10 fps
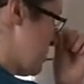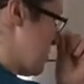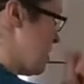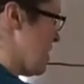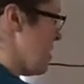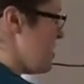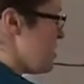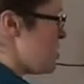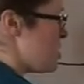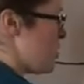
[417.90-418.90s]
Okay,
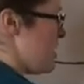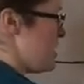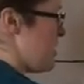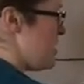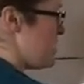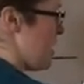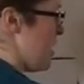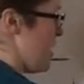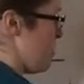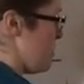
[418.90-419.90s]
so it does
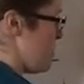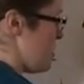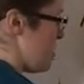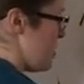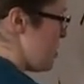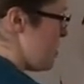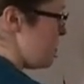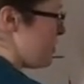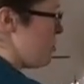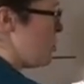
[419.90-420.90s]
come
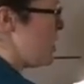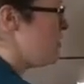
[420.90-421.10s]
from one of